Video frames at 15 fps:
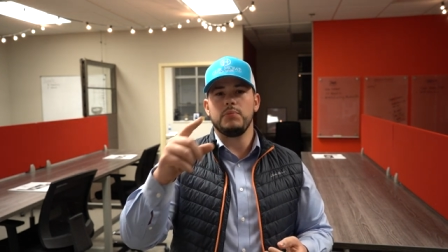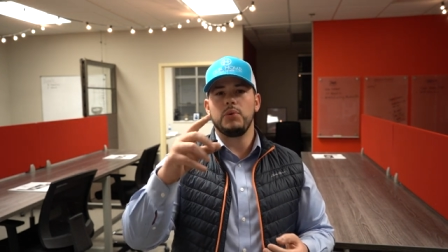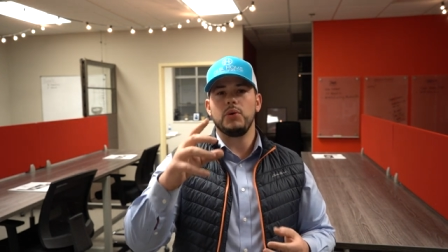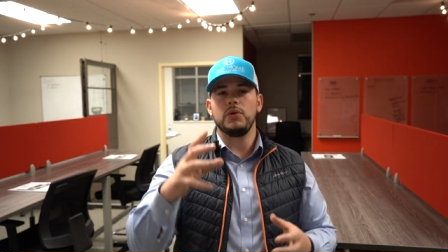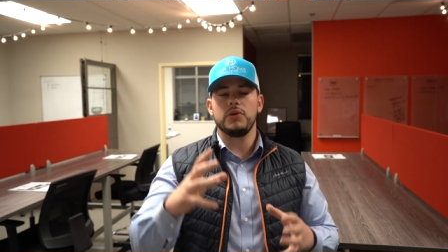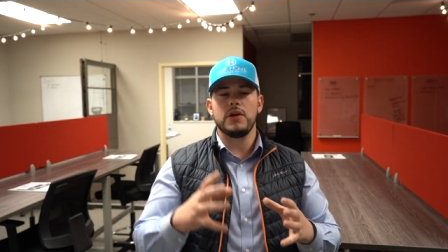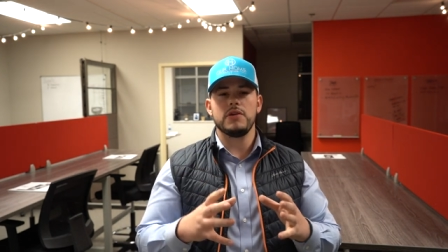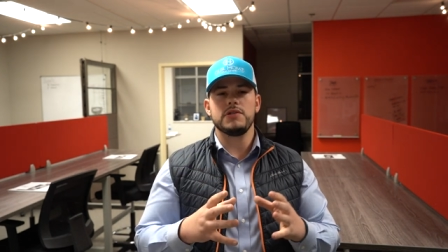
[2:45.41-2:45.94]

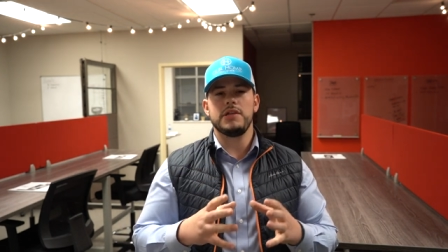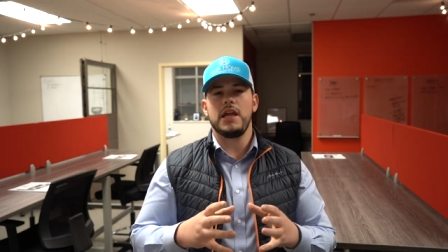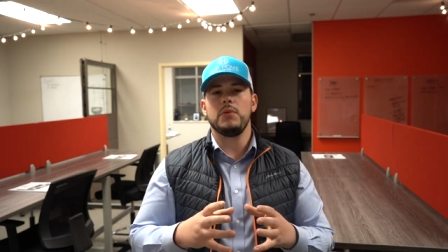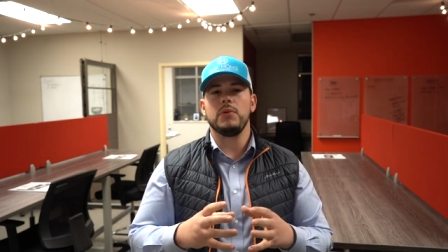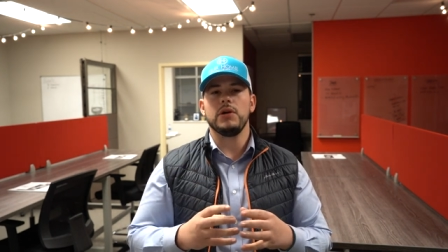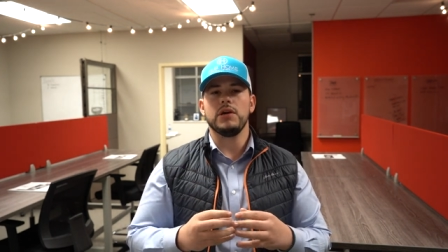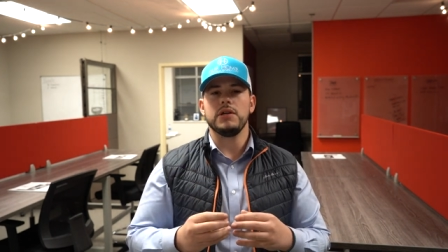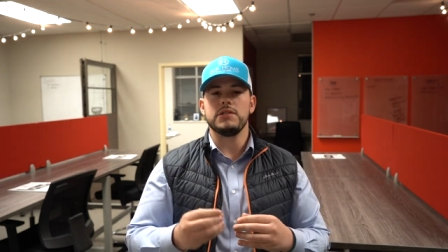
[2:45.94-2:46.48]
pull those
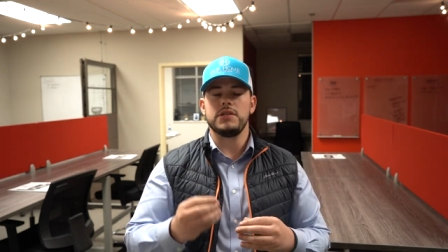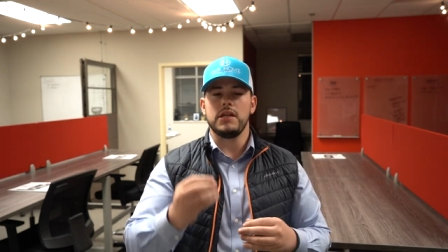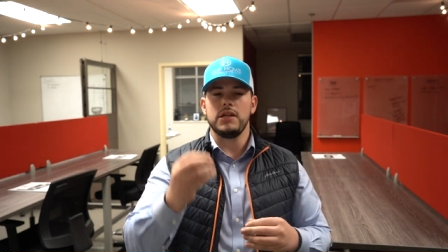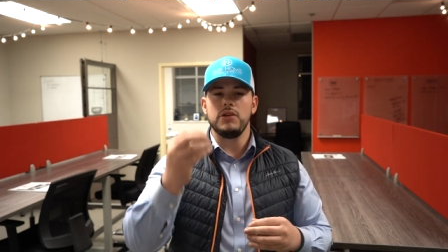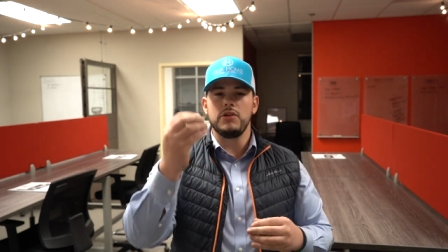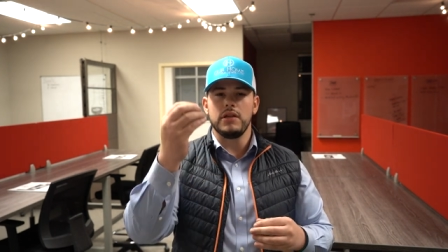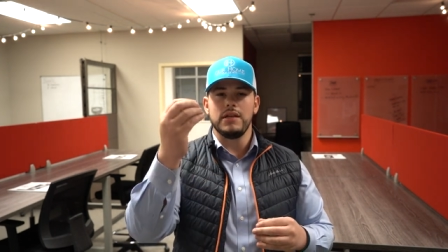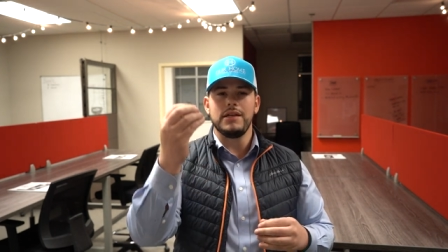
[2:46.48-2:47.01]
neighborhoods and
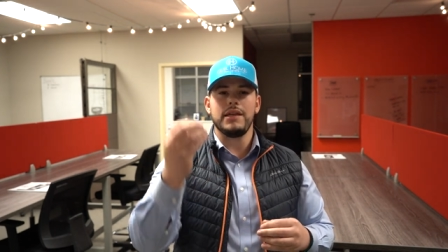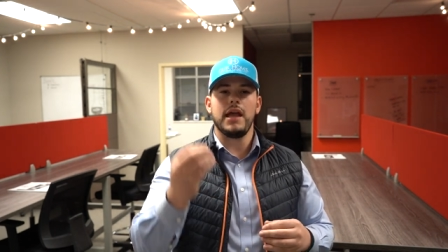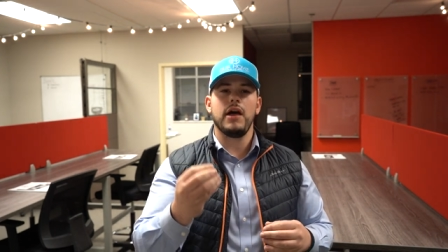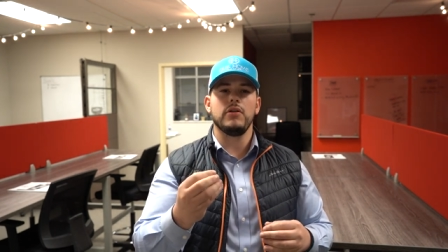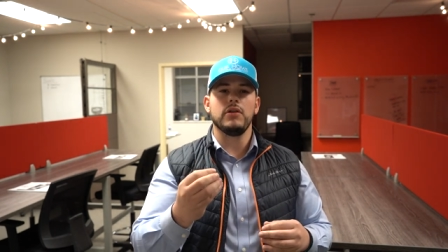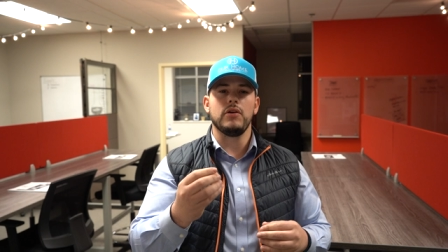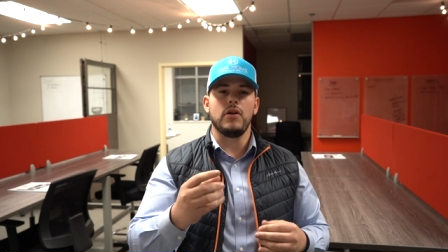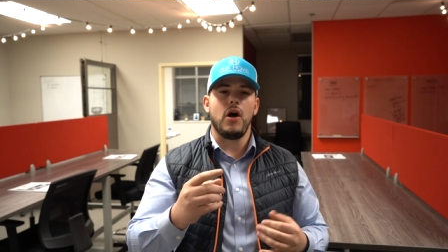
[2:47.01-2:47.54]
you can
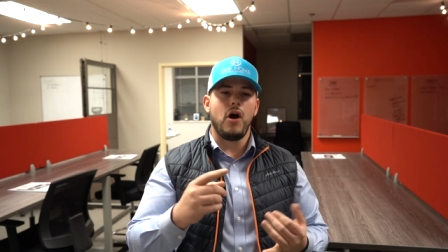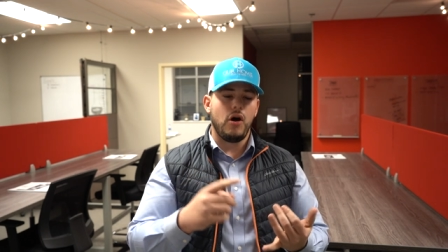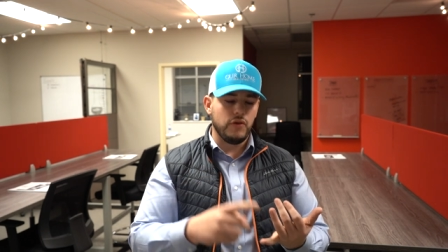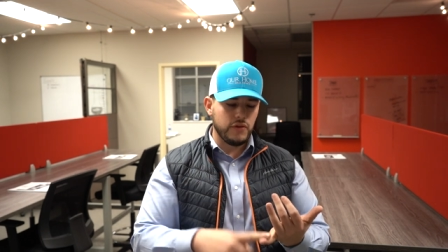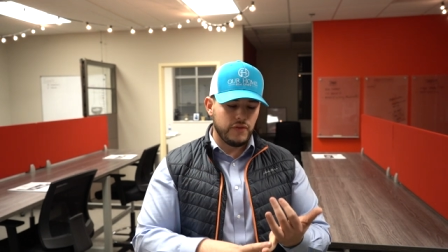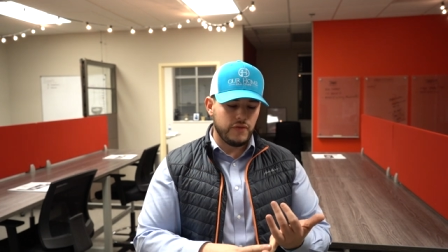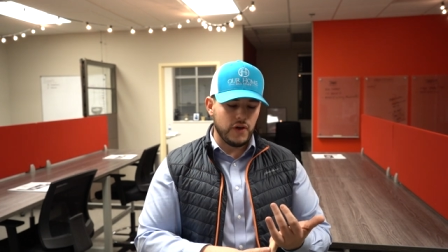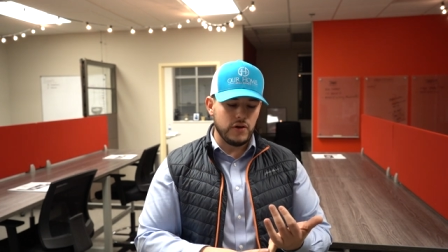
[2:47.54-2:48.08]
download all
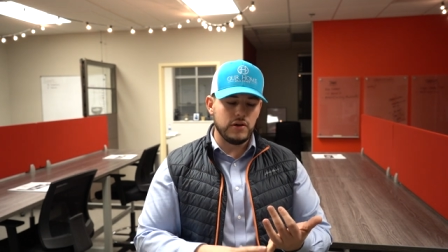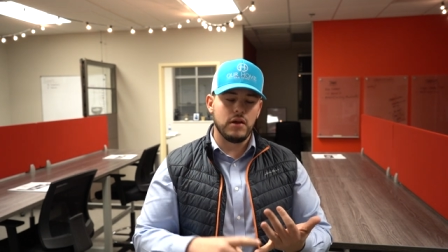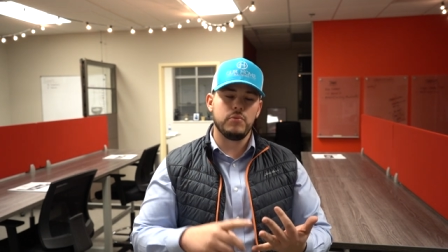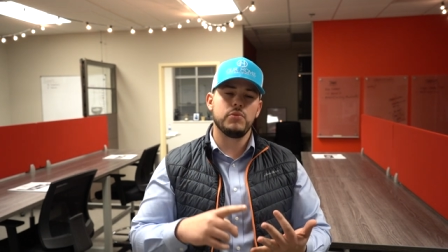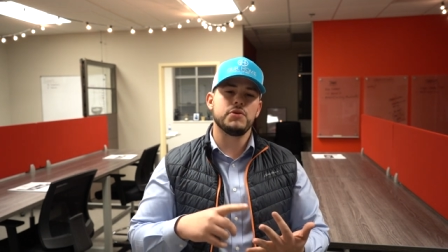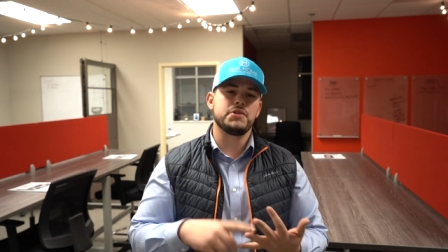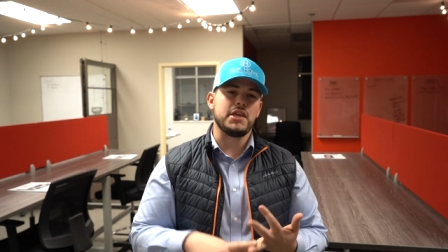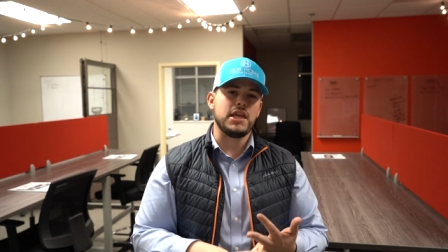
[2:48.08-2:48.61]
the phone
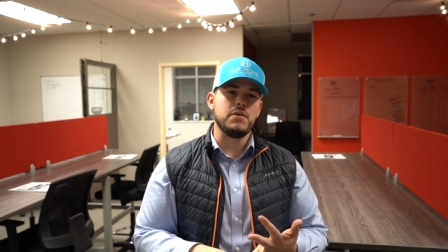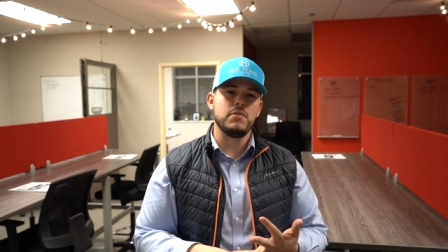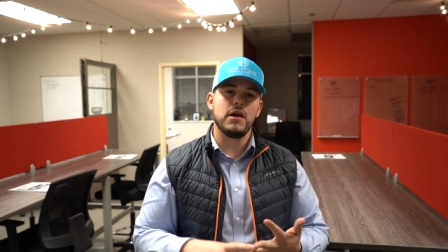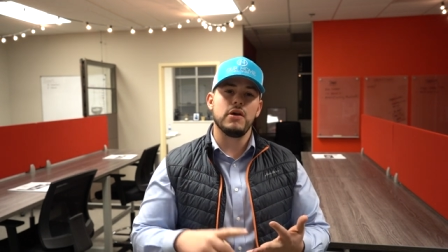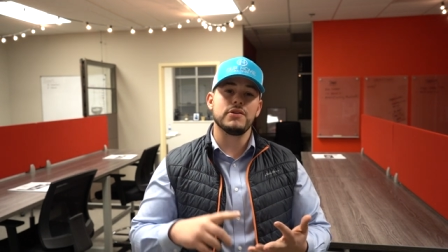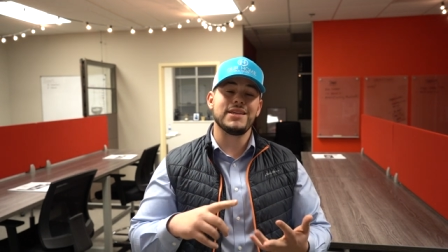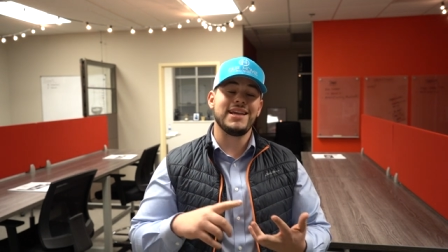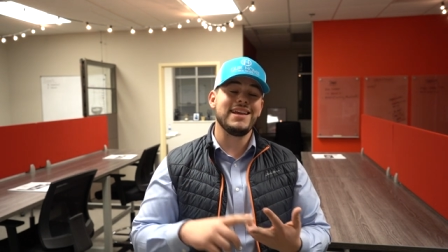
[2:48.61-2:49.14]
numbers,
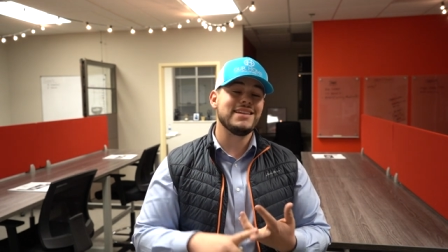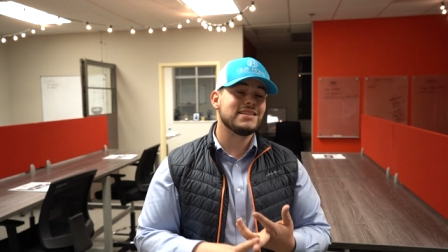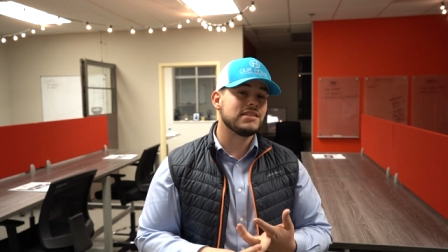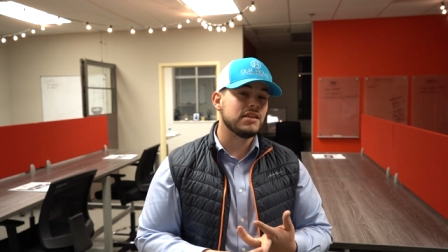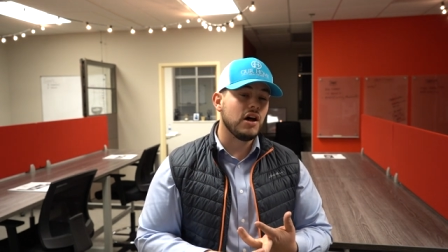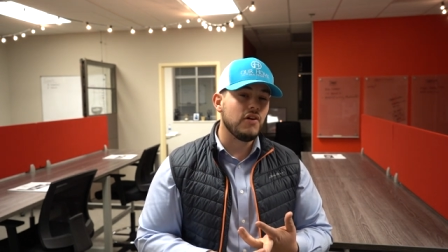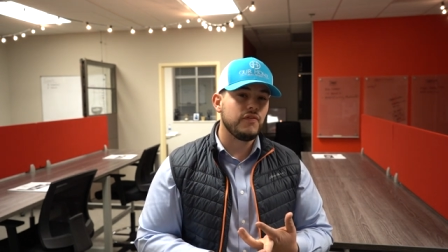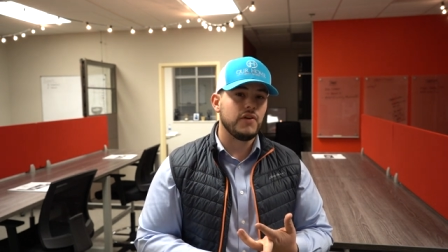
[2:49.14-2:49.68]
emails, and
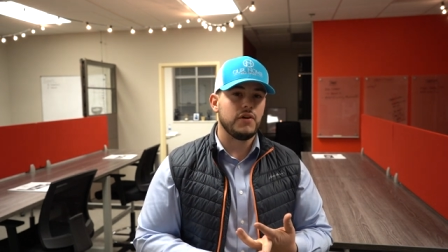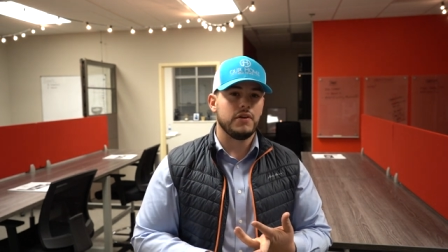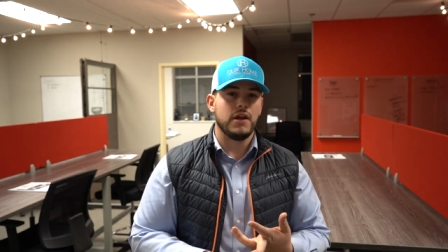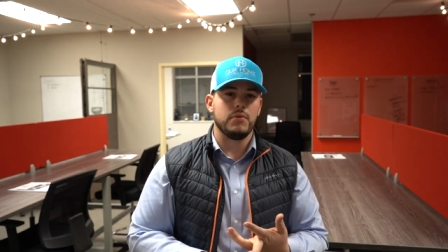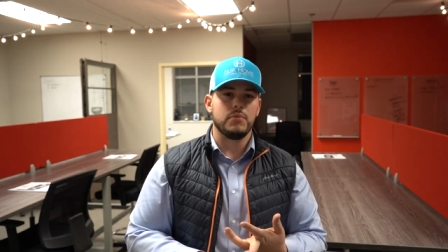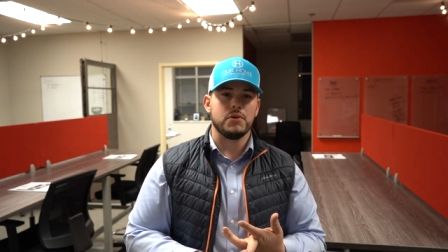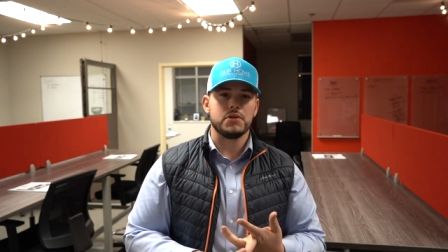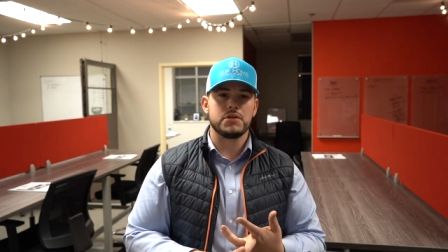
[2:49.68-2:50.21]
cell phone
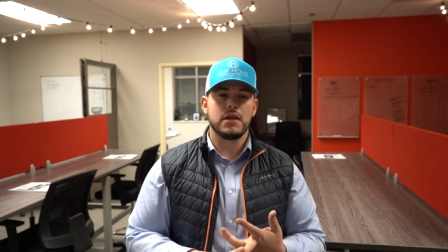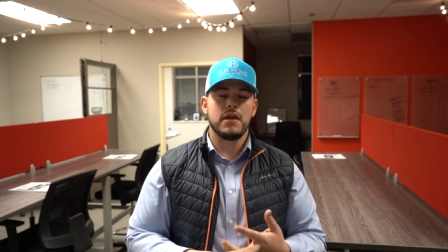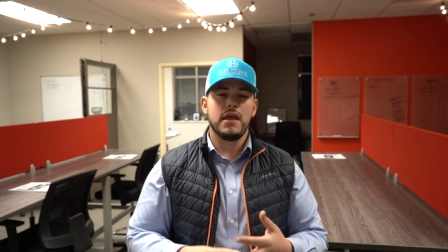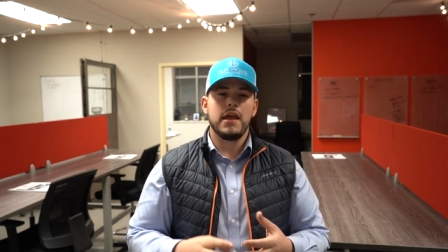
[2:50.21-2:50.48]
numbers,